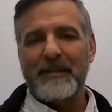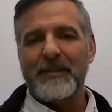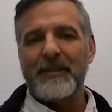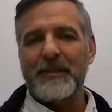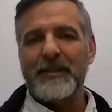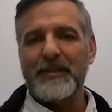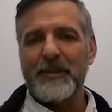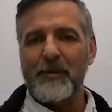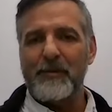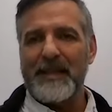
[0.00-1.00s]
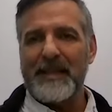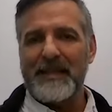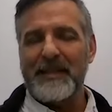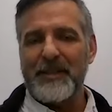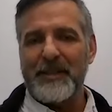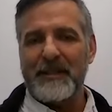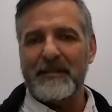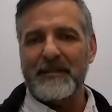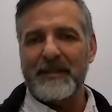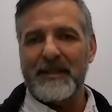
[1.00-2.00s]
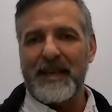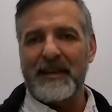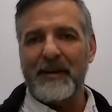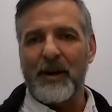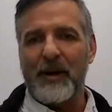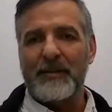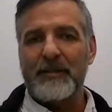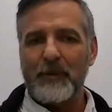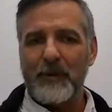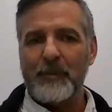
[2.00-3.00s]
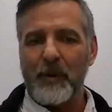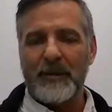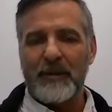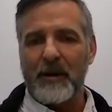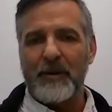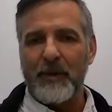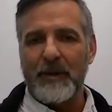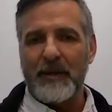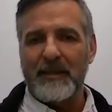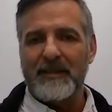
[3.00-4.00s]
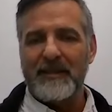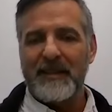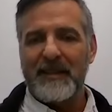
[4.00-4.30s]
There's so many initiatives that are so important in our communities